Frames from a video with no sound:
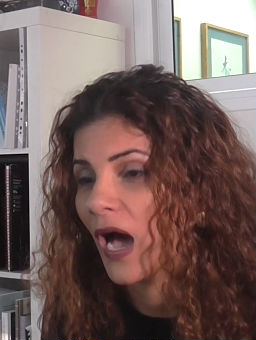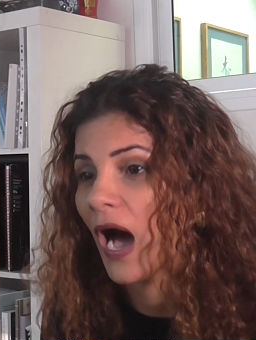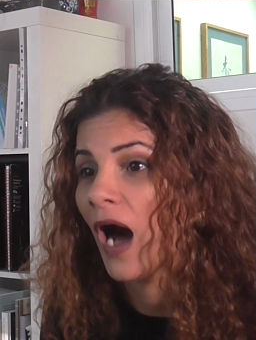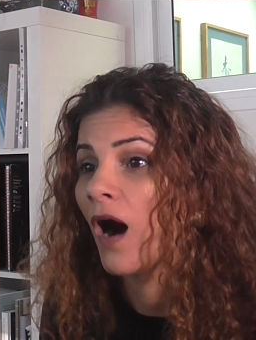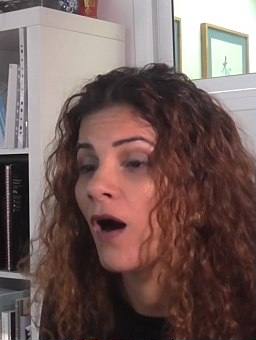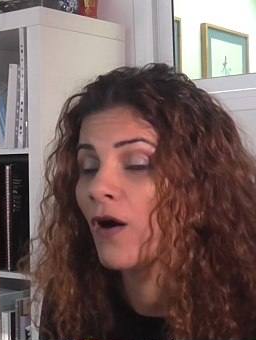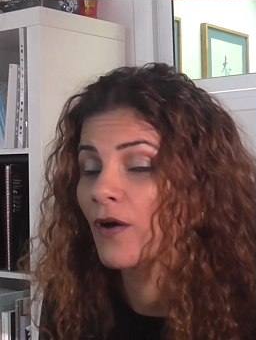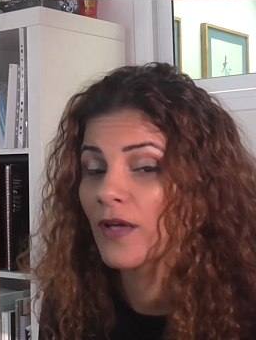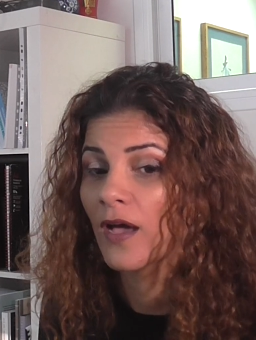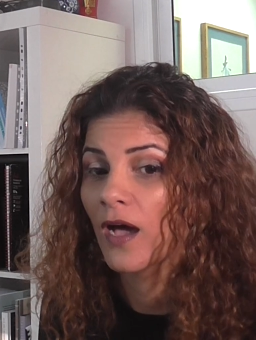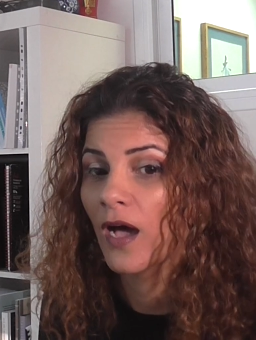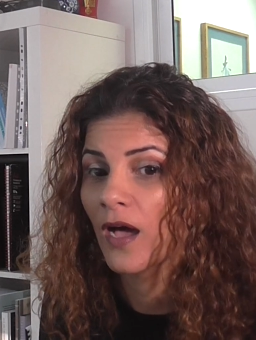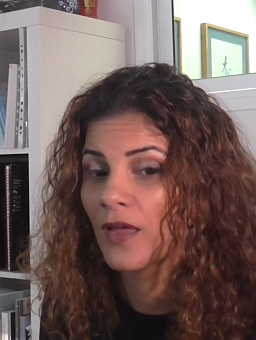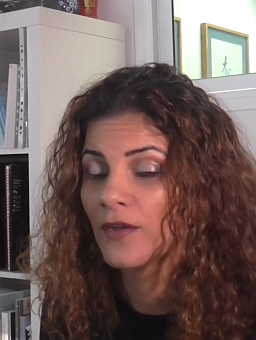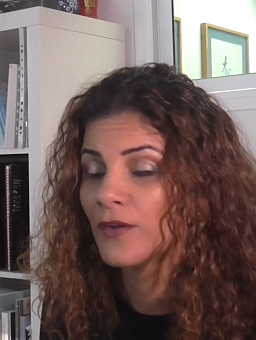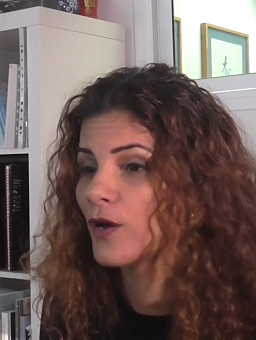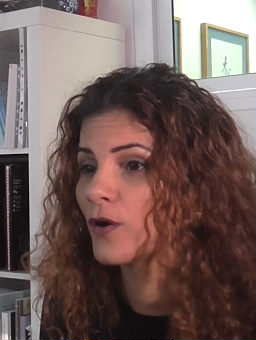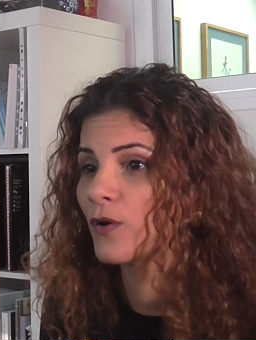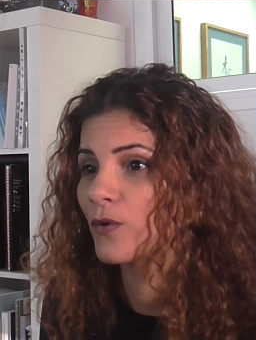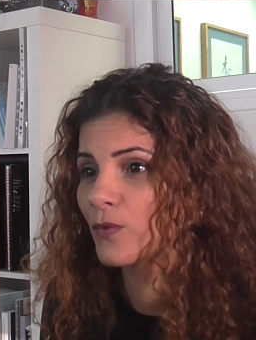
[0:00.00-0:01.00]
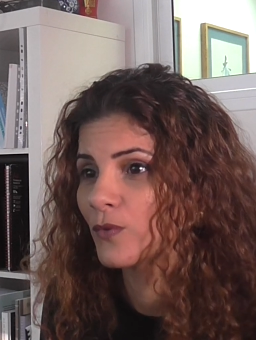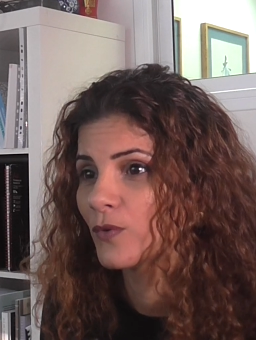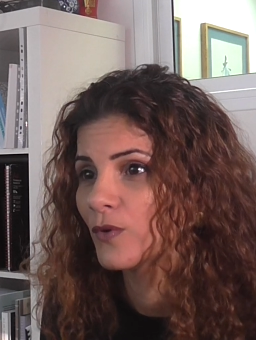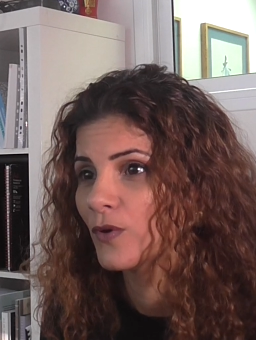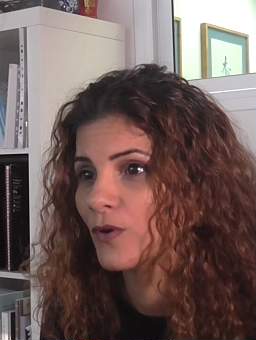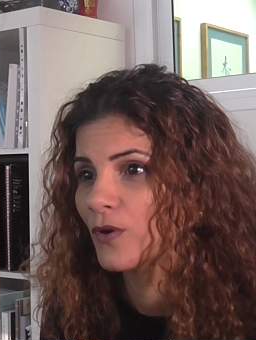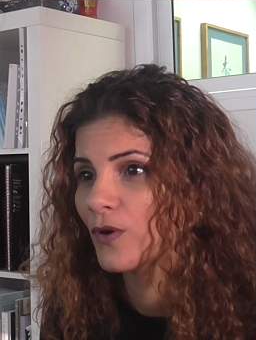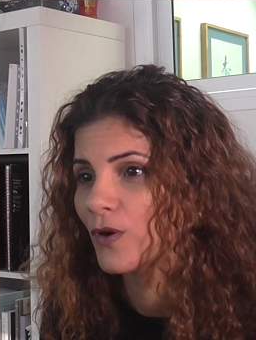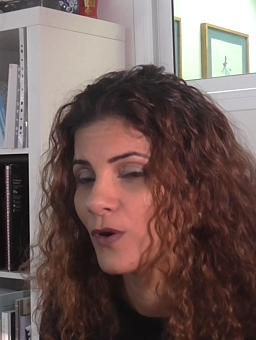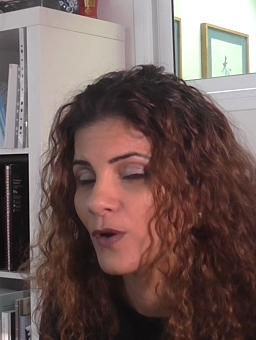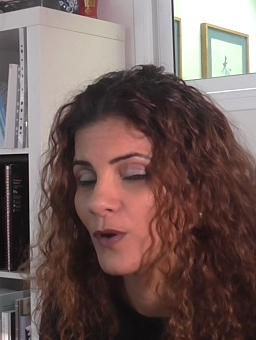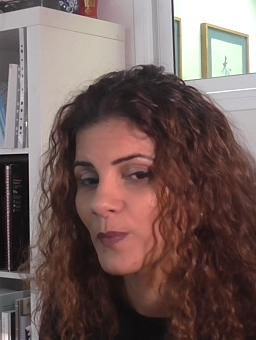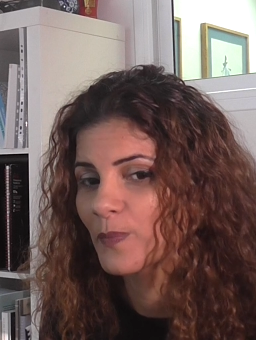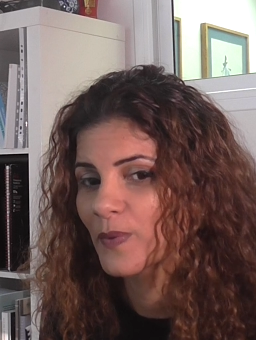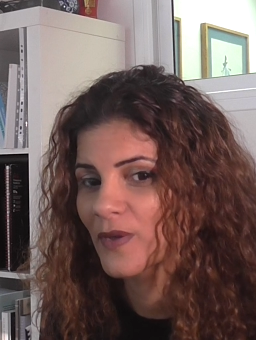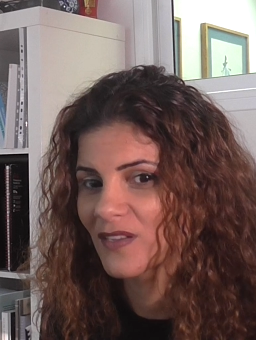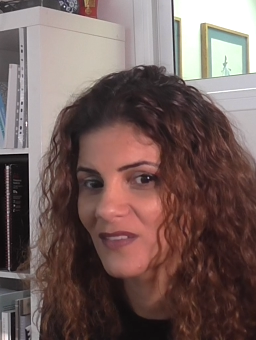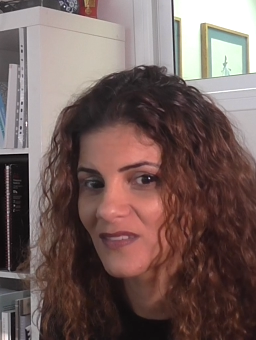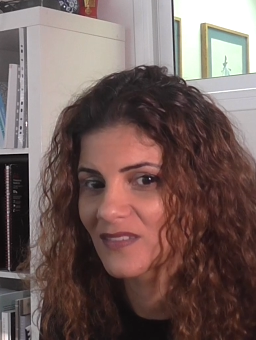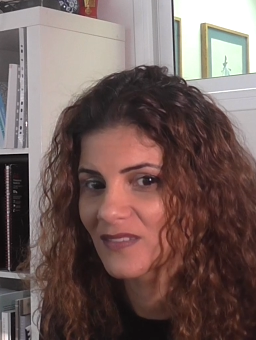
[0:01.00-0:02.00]
Oh, yeah, no,
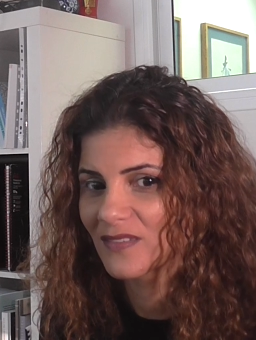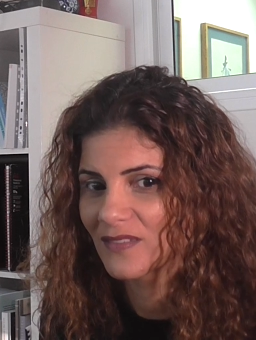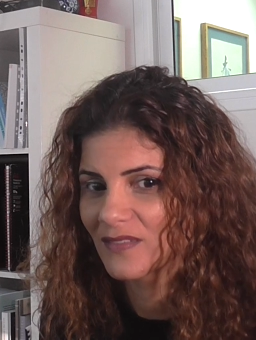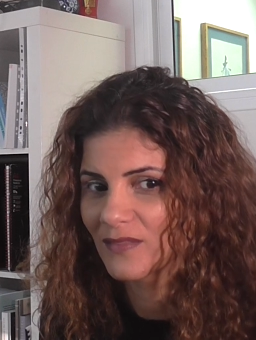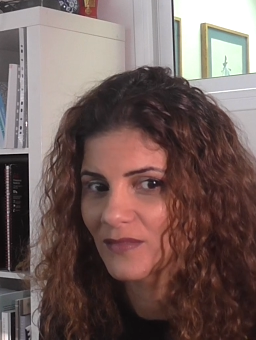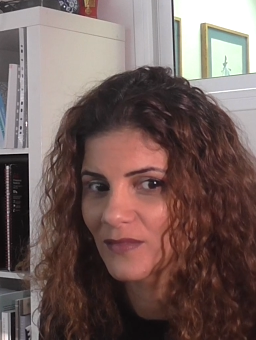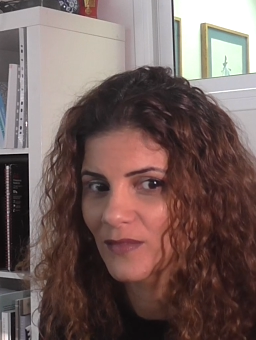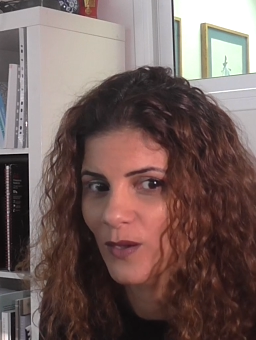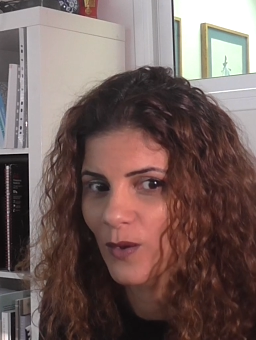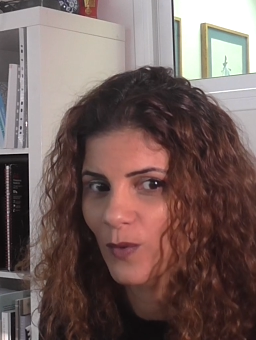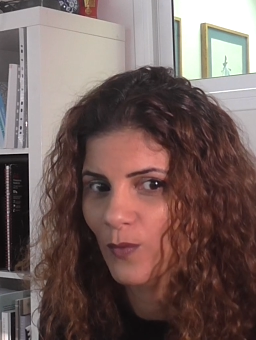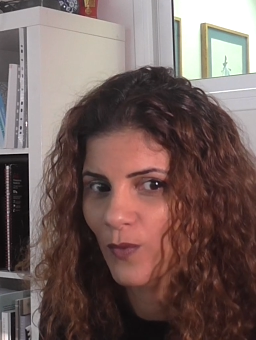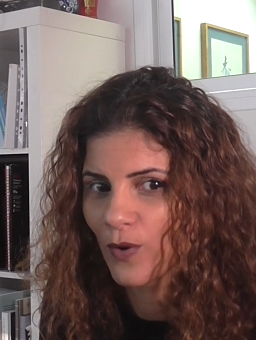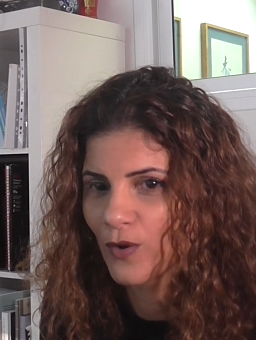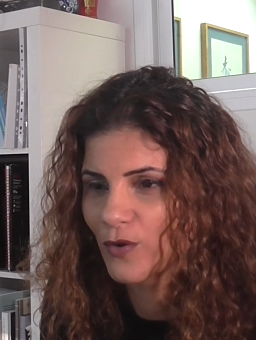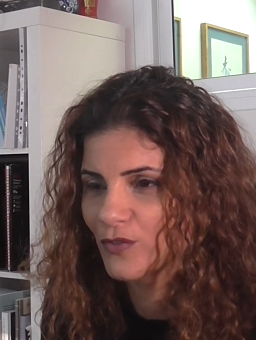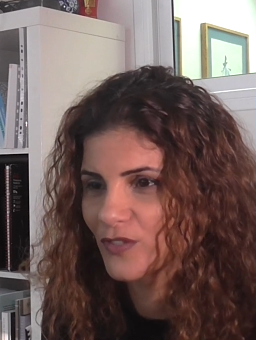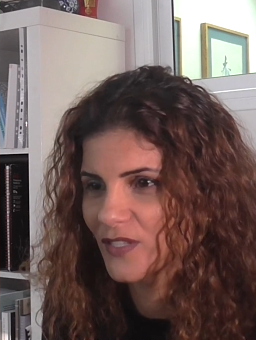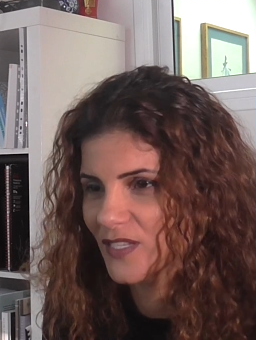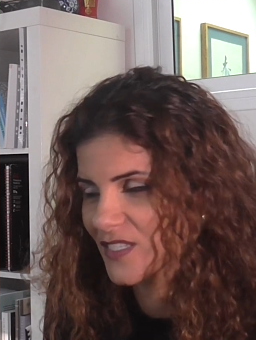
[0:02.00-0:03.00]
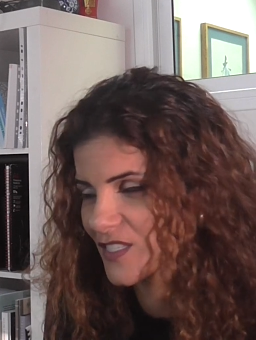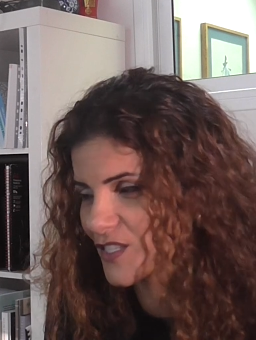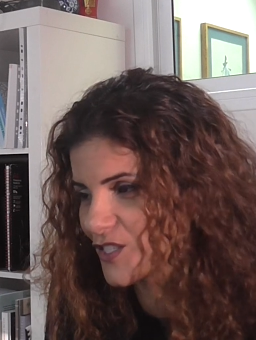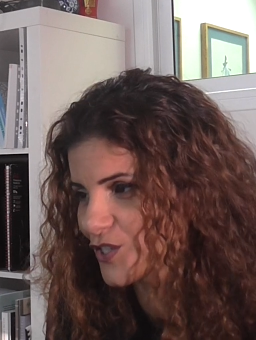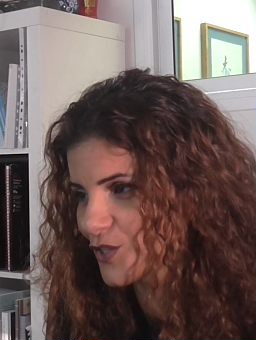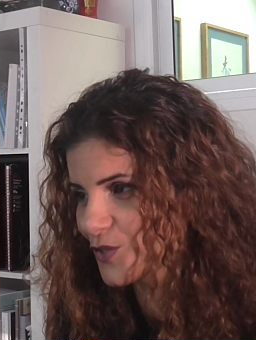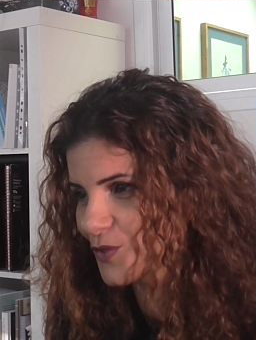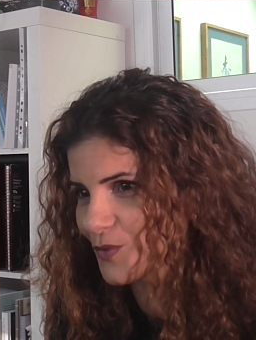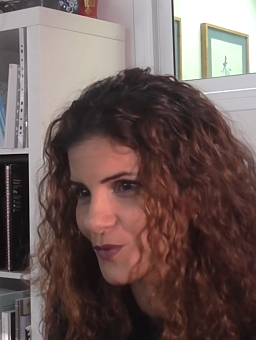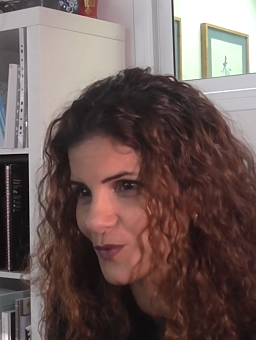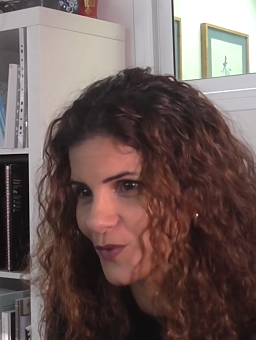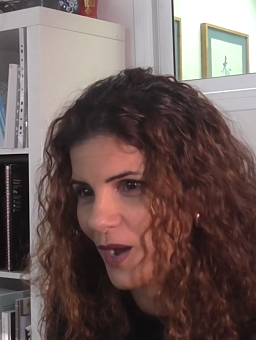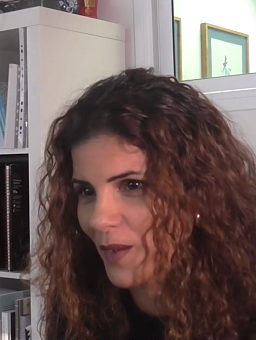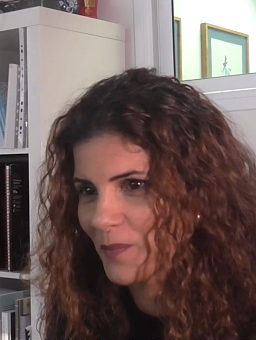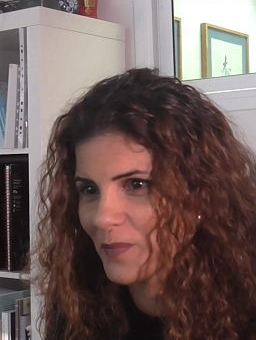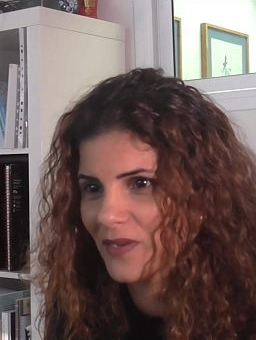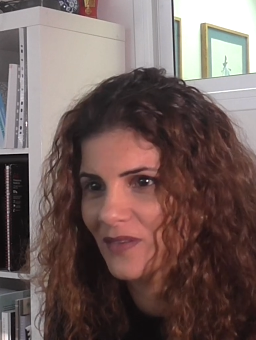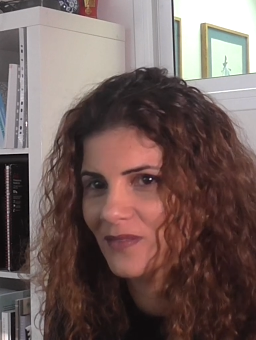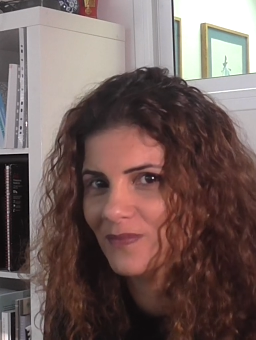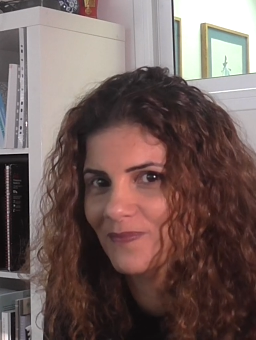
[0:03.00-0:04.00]
because what good does it do? I
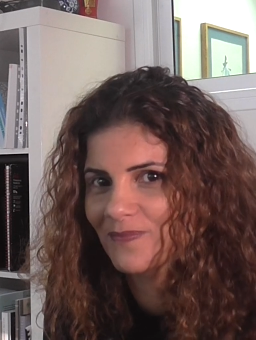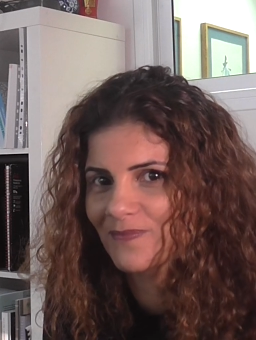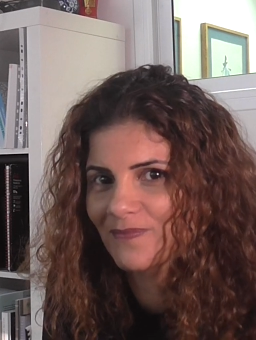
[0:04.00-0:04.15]
mean,